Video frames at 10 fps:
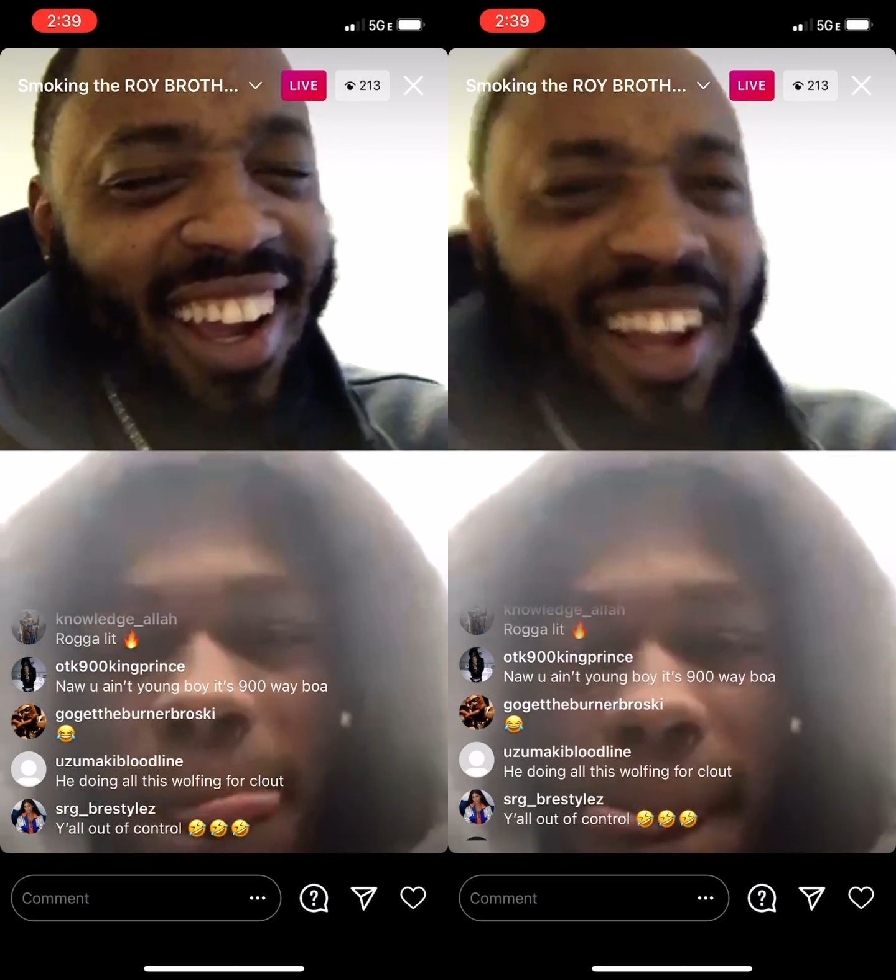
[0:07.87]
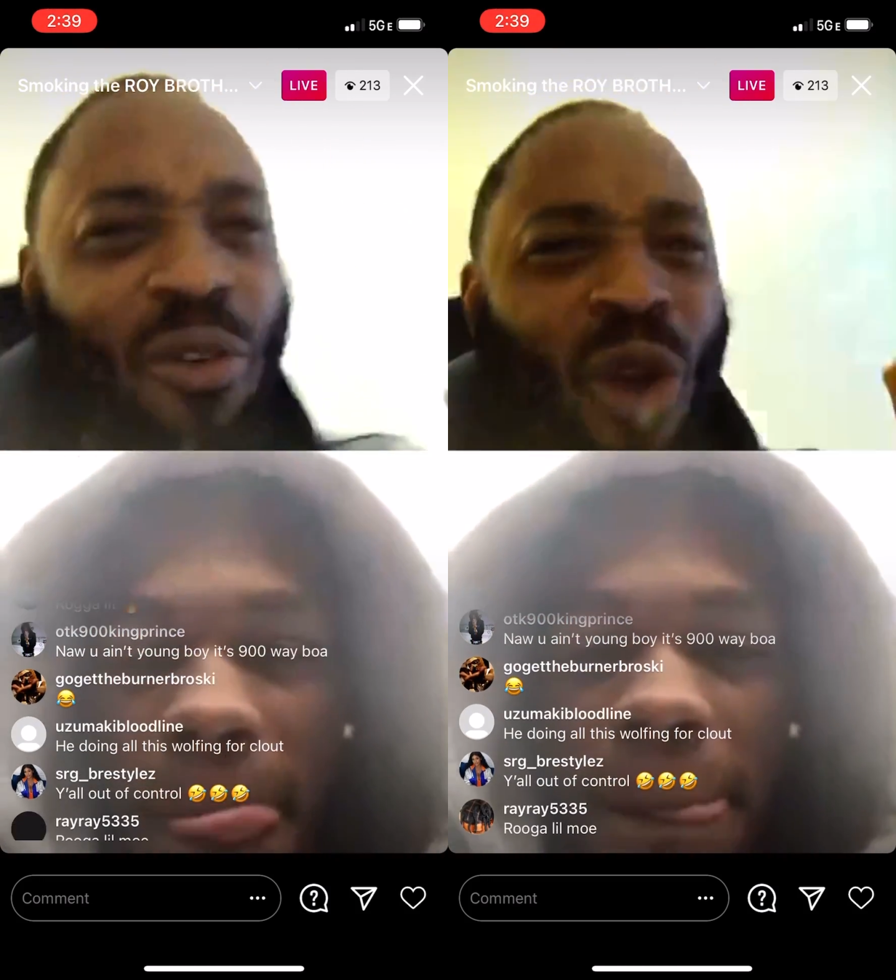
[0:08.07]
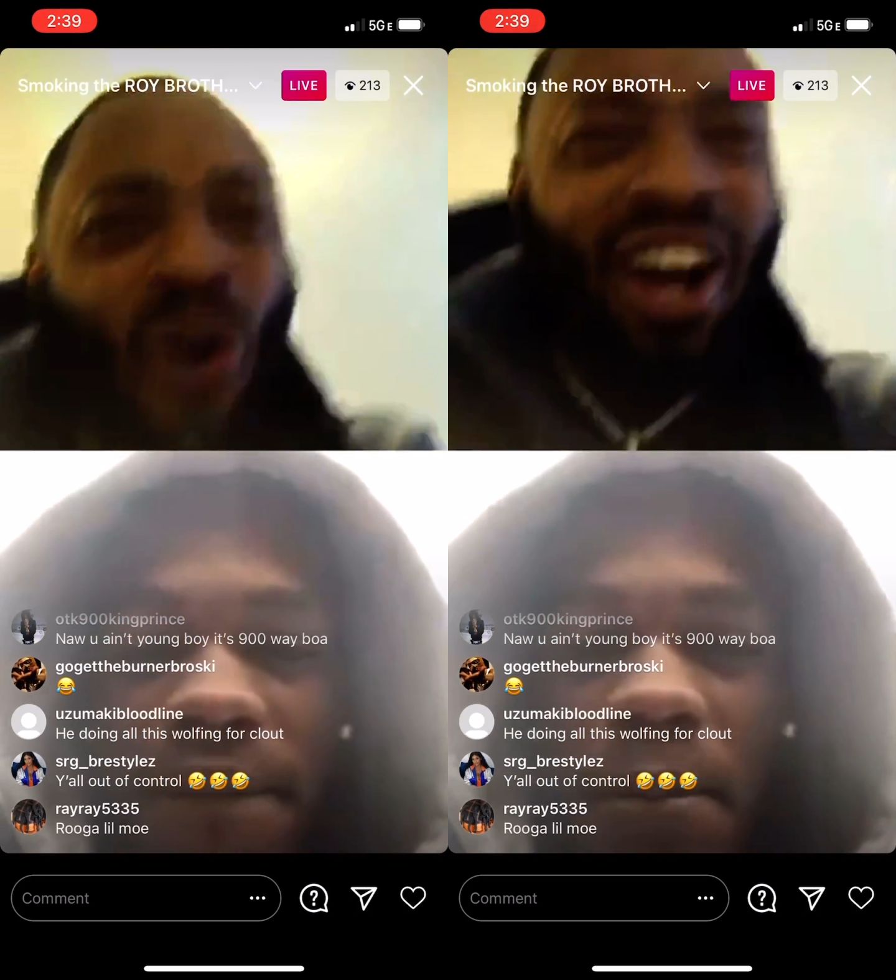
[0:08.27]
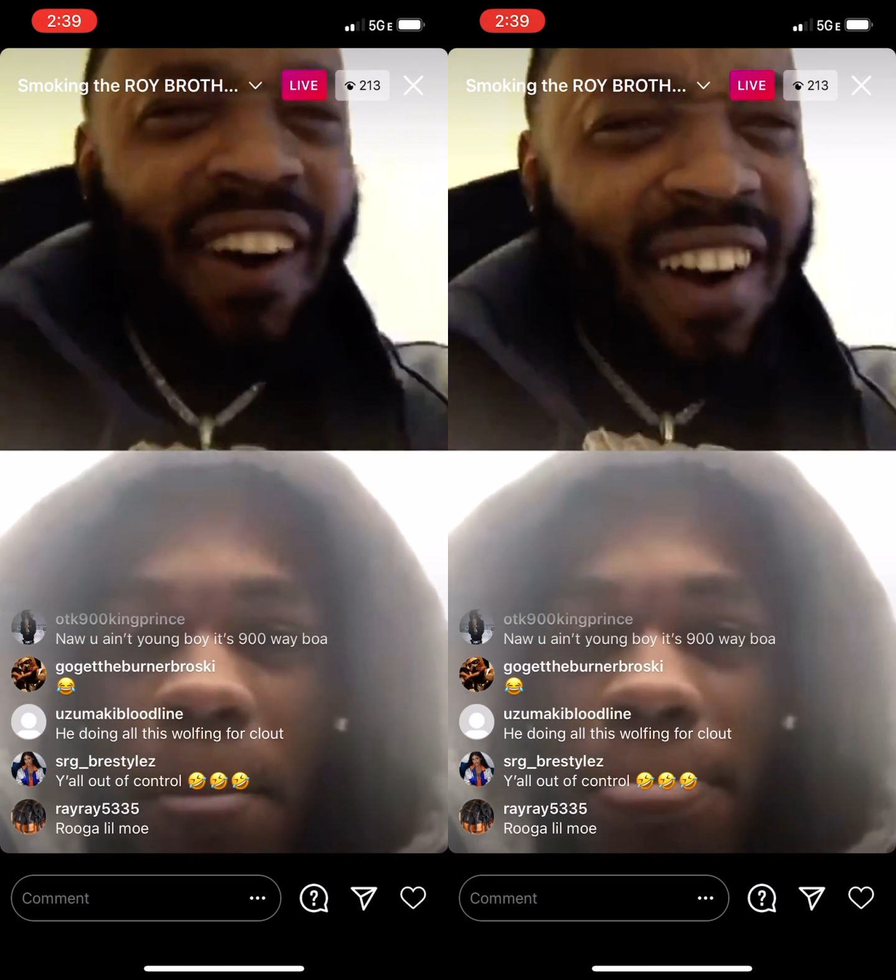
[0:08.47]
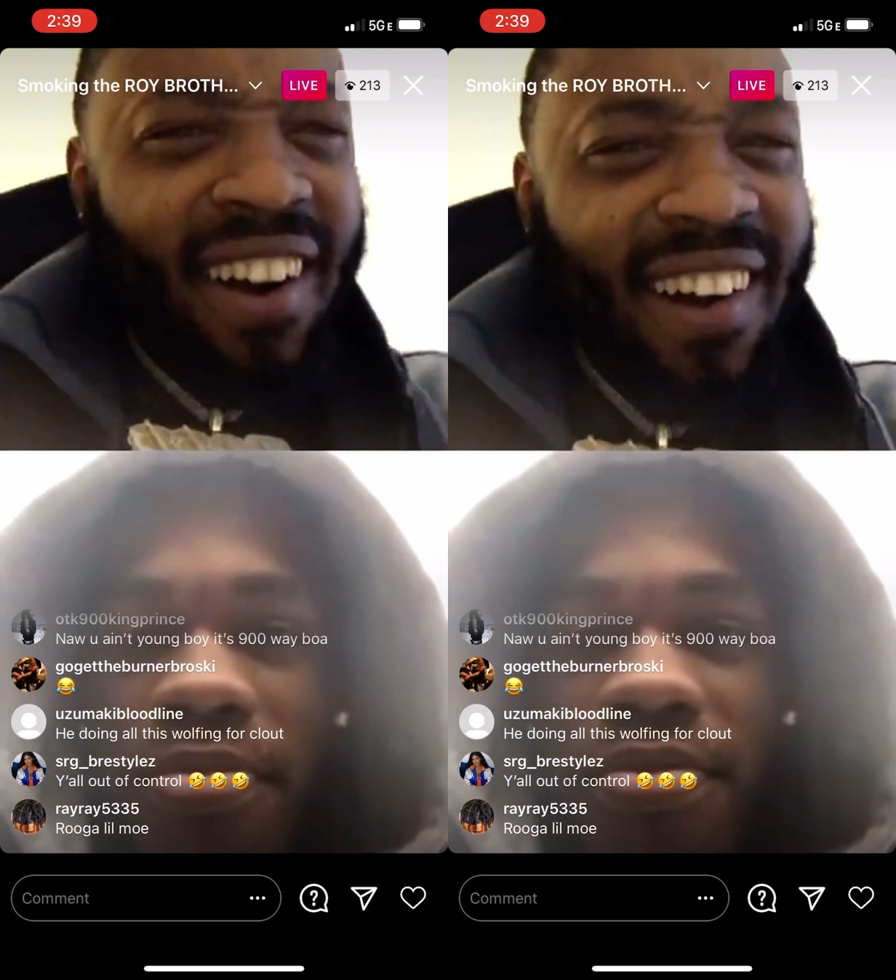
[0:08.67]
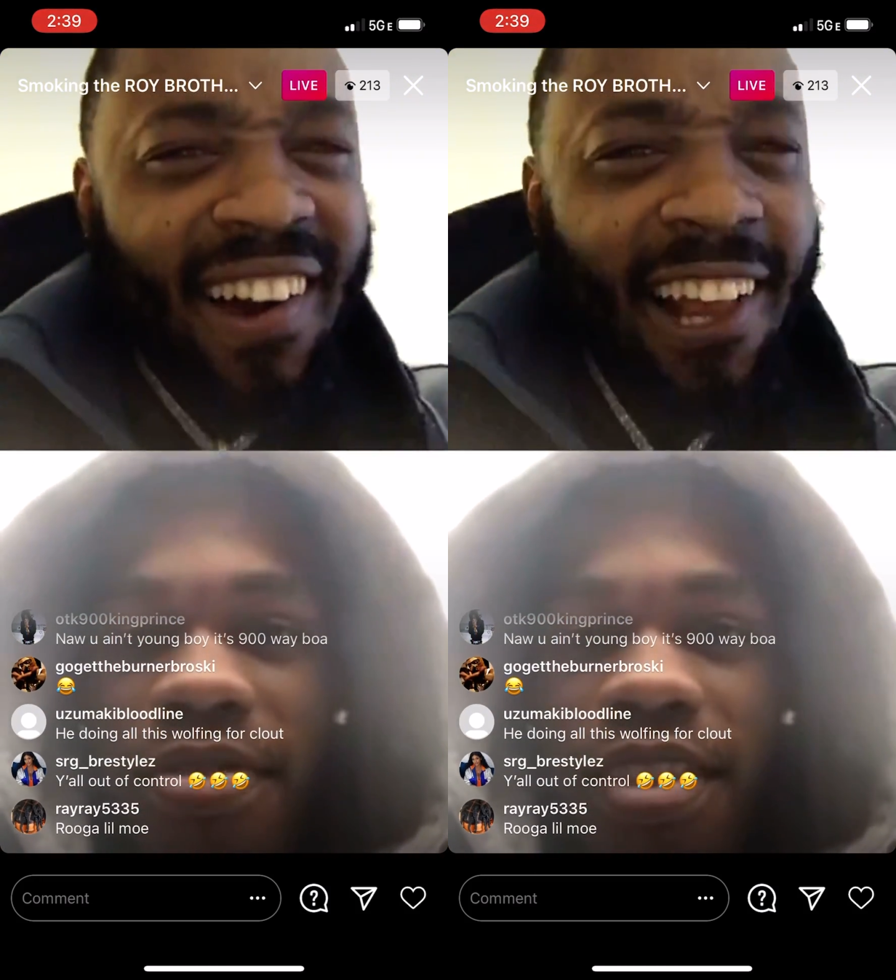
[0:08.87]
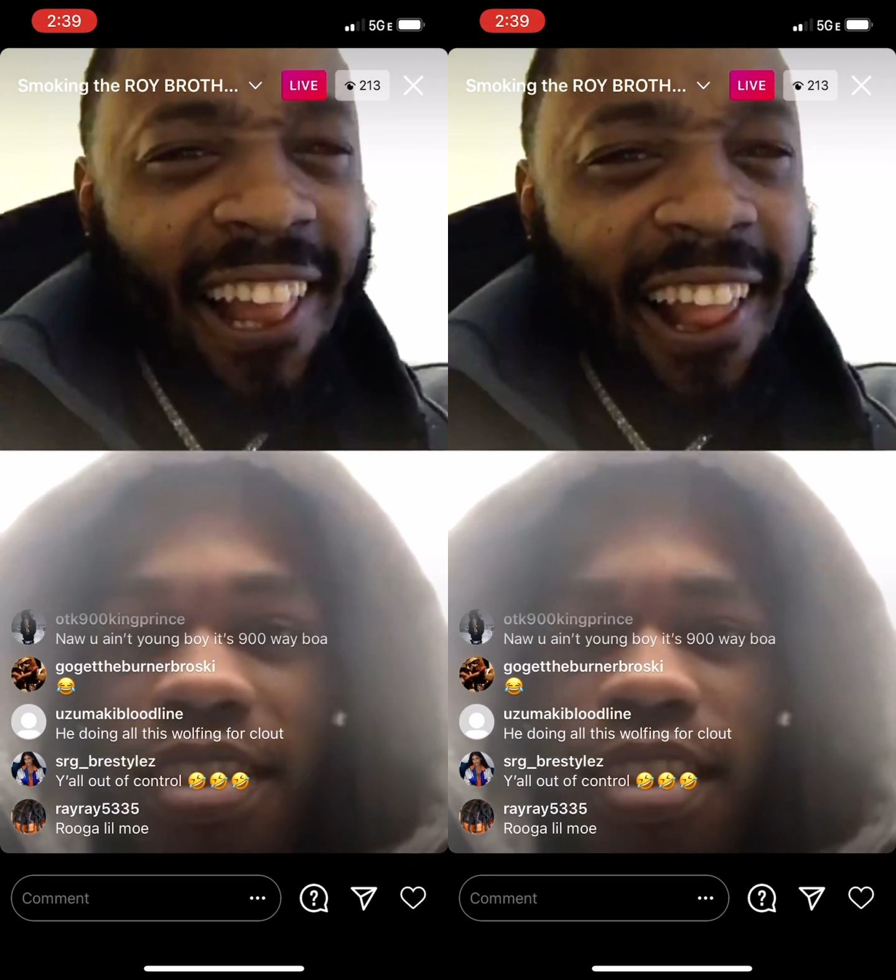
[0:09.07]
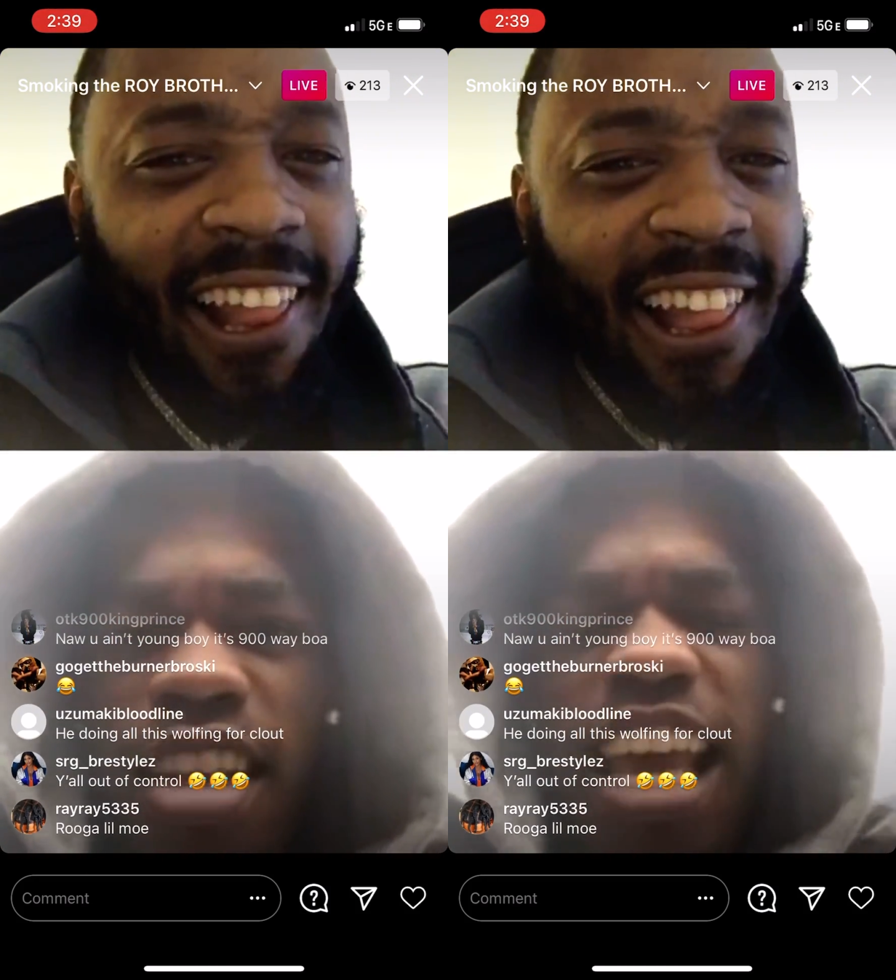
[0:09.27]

Ruger. He the